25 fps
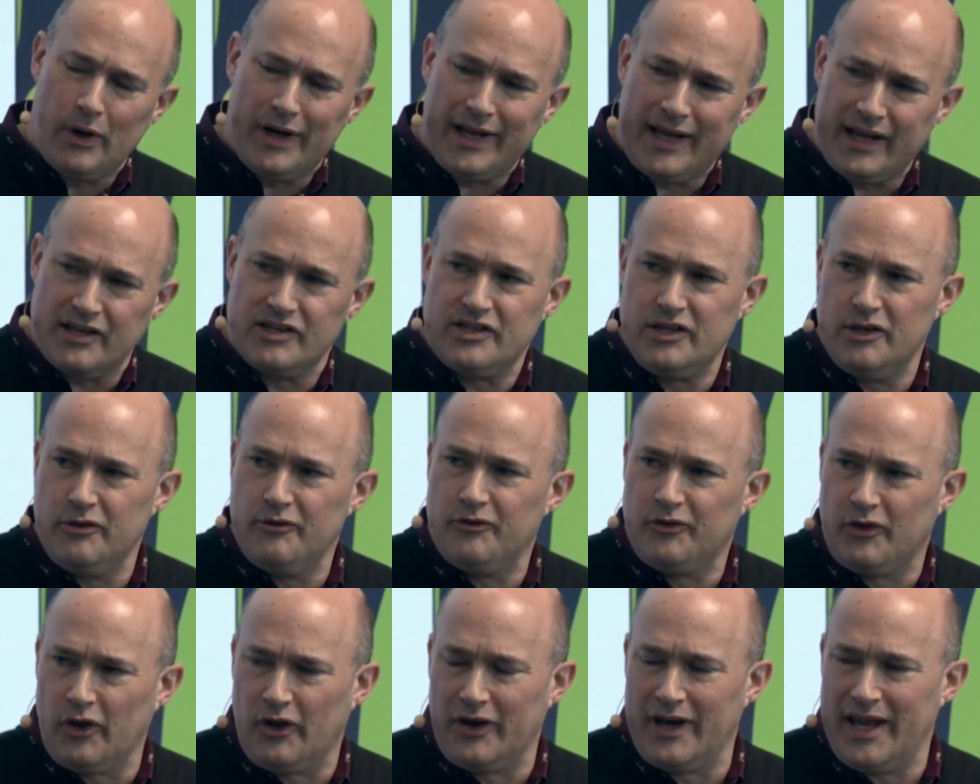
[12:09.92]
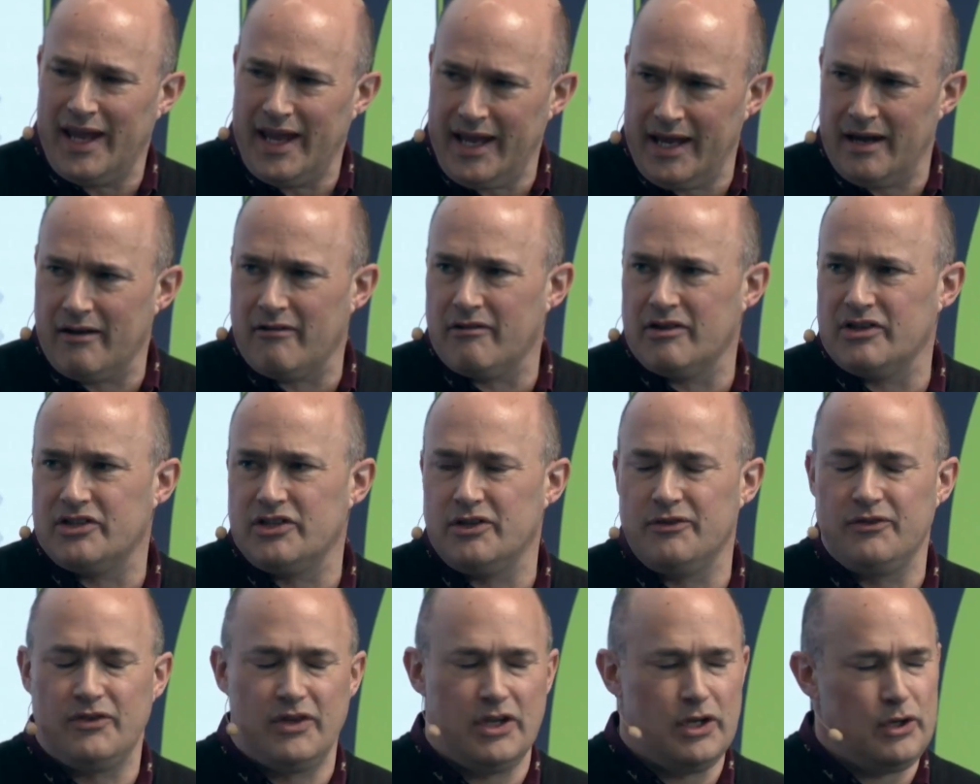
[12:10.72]
I guess you've done here
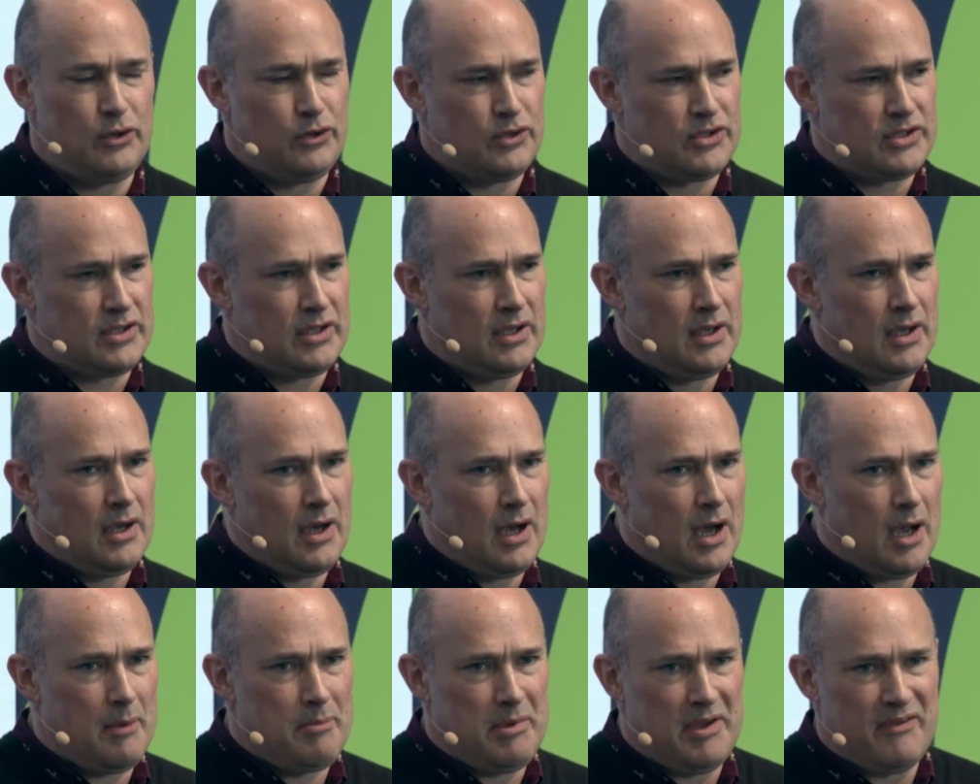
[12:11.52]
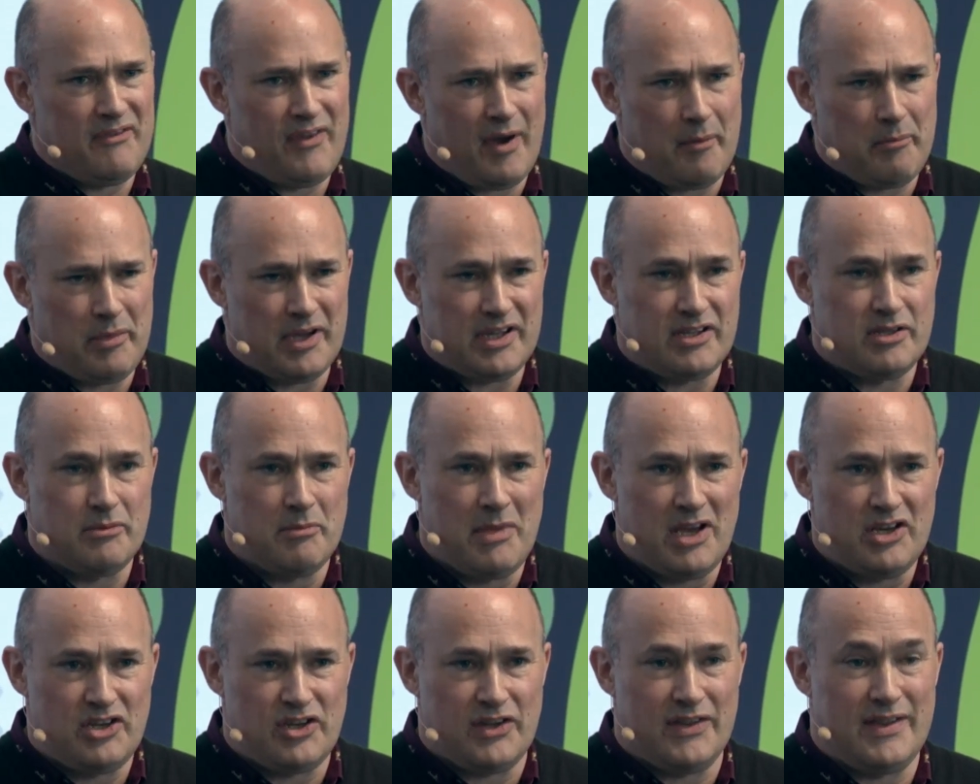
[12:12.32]
is you've used IP Fabric to
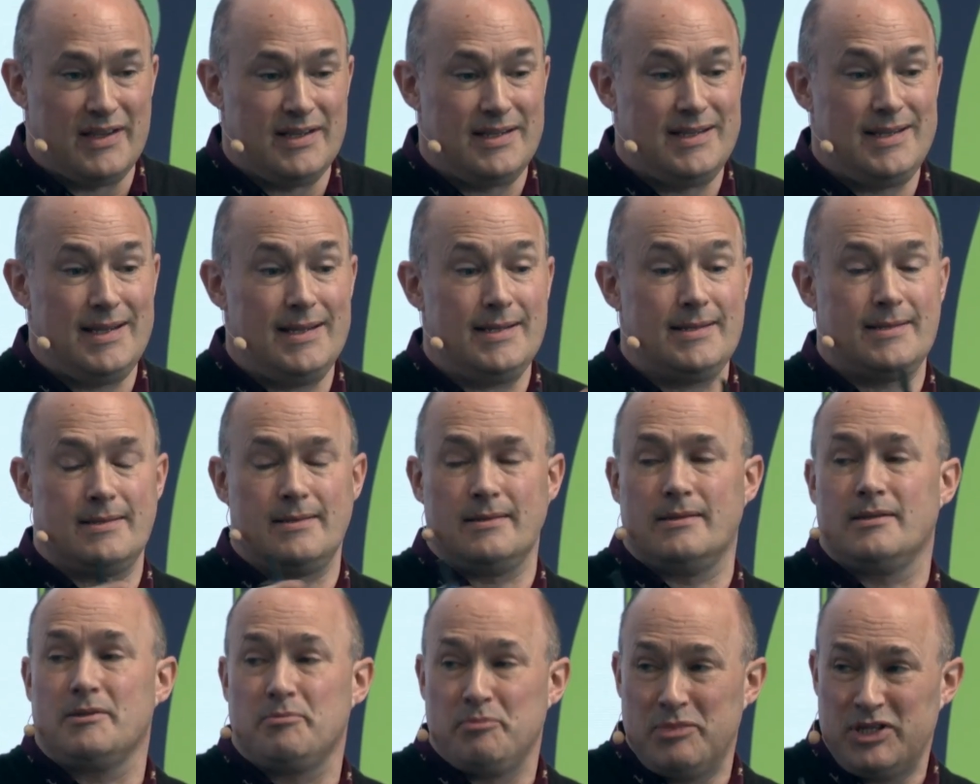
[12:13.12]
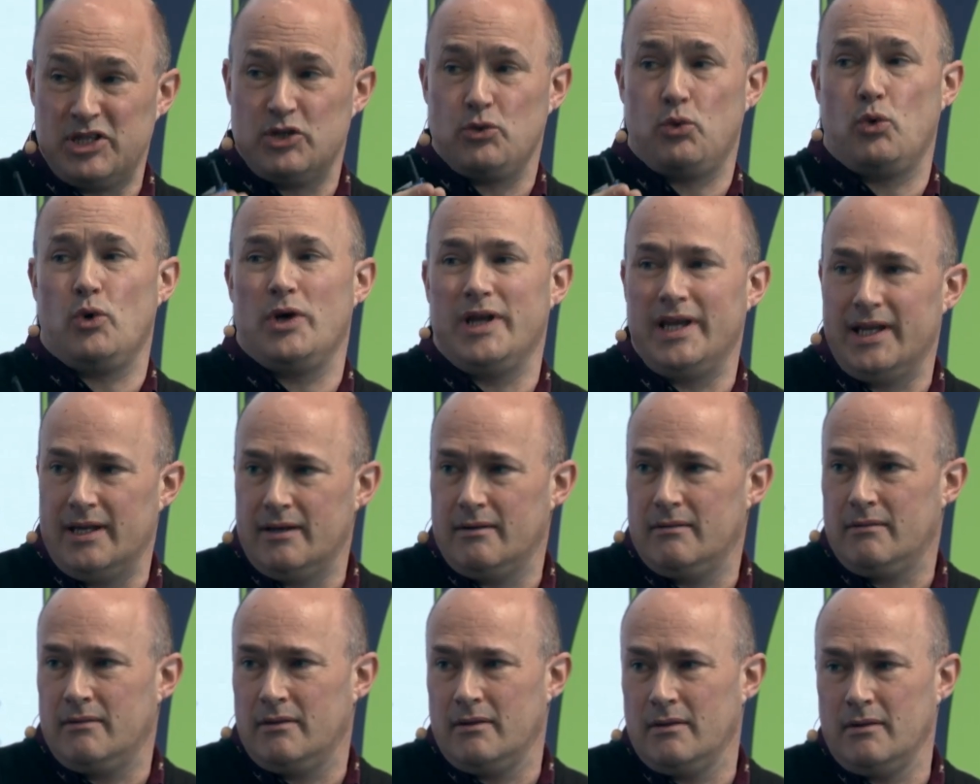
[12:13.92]
measure the distance
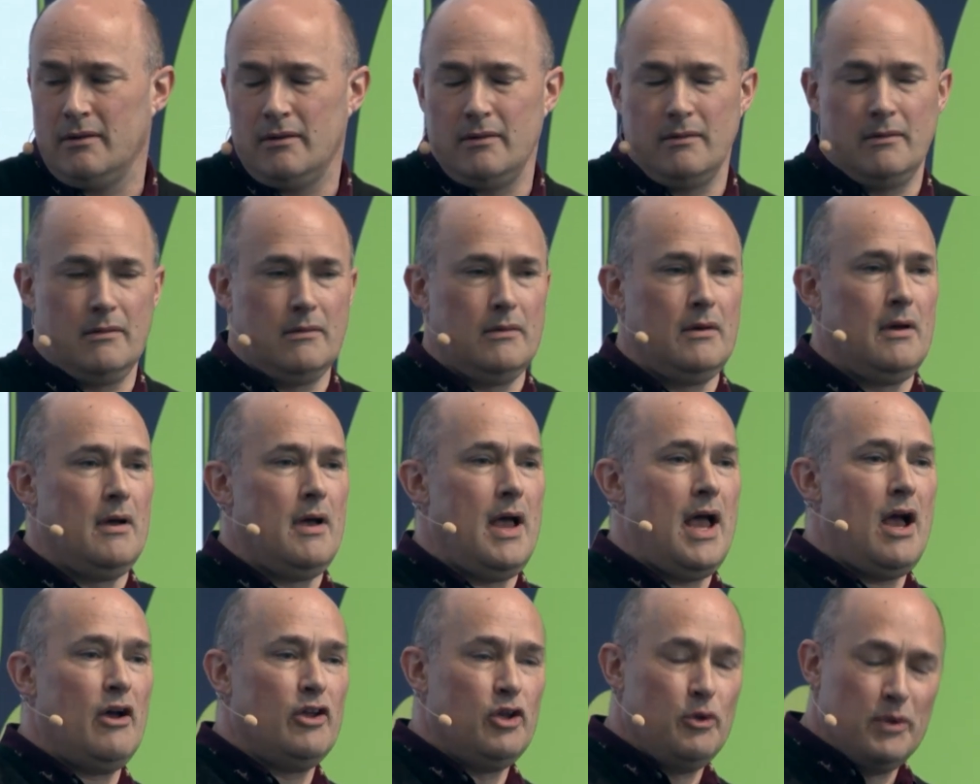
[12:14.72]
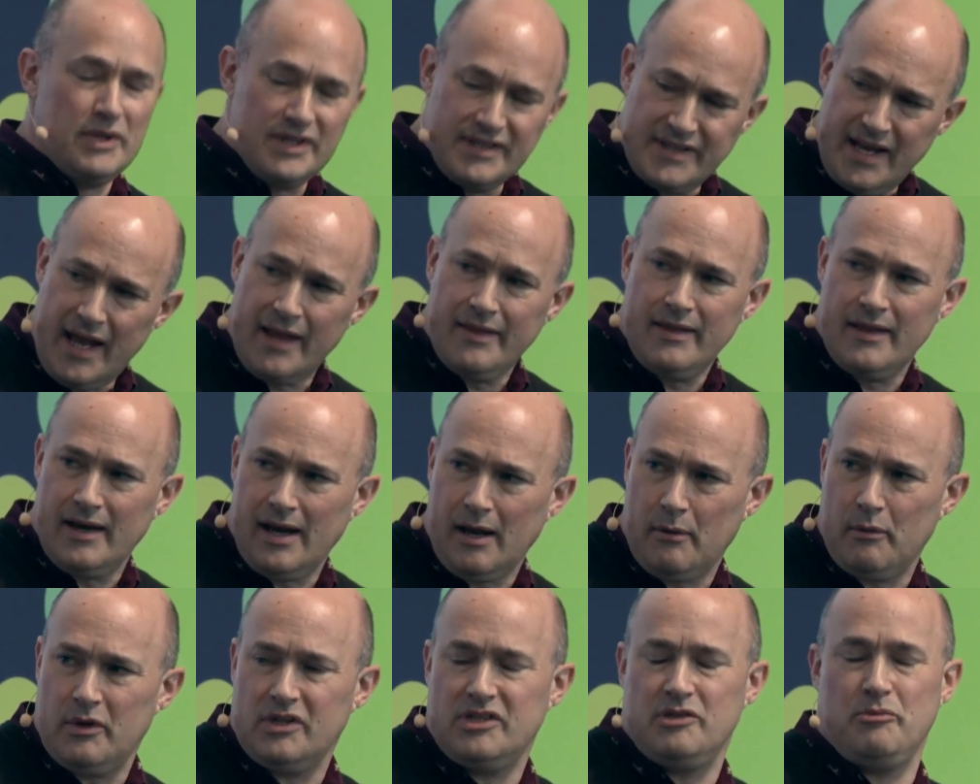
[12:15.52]
between how you intend the
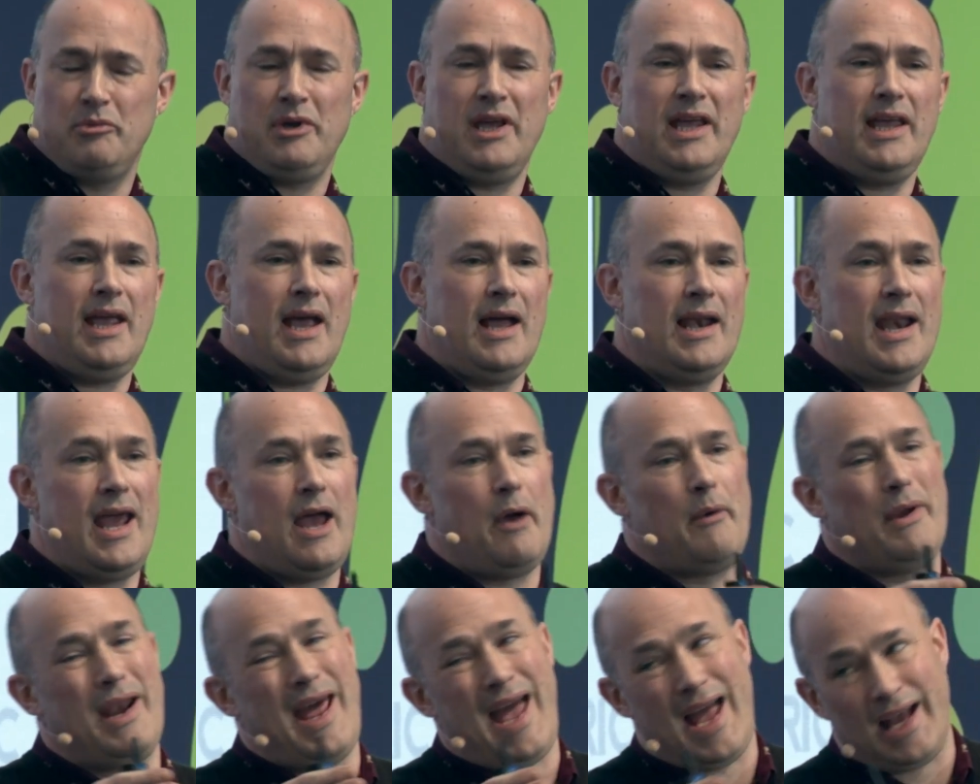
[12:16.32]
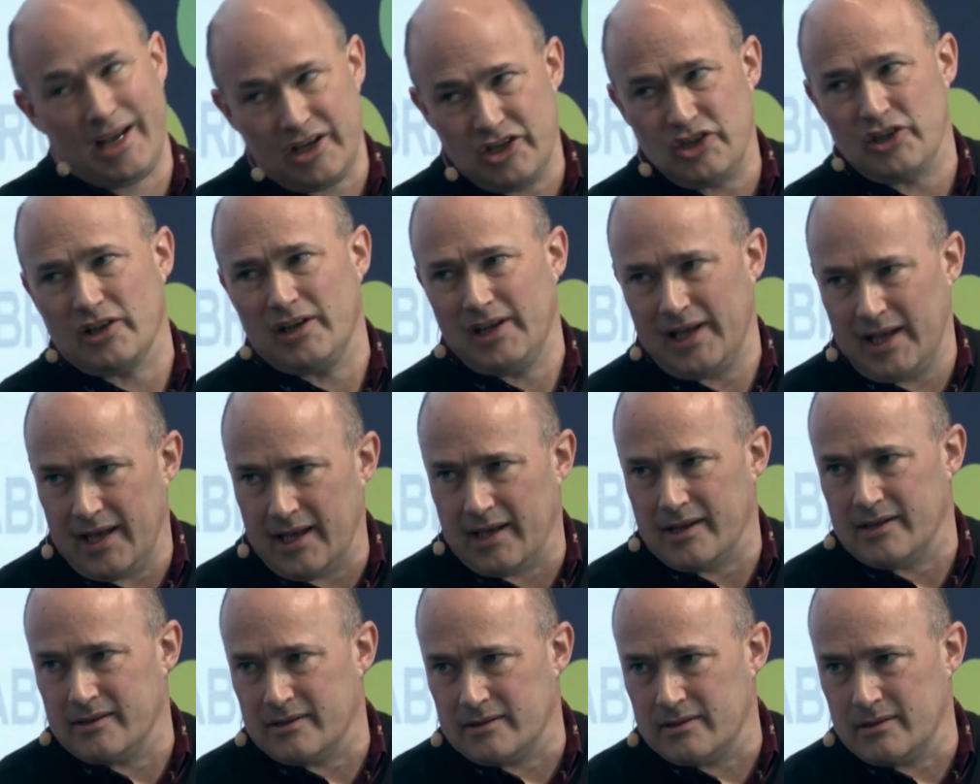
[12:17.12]
network to be and how it actually
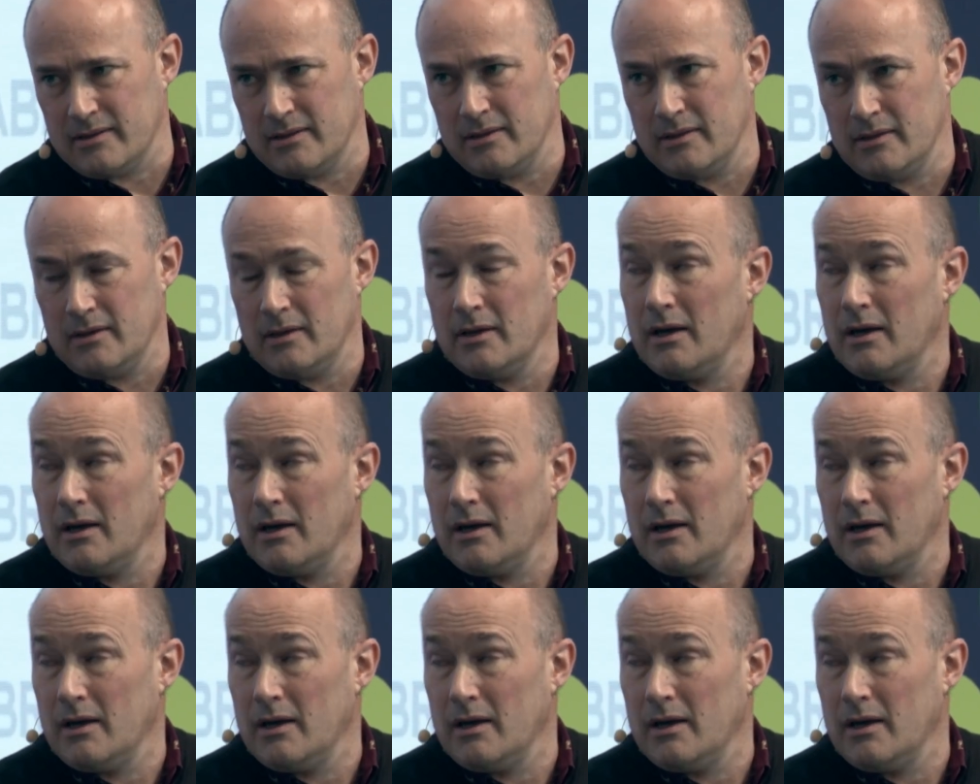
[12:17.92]
is.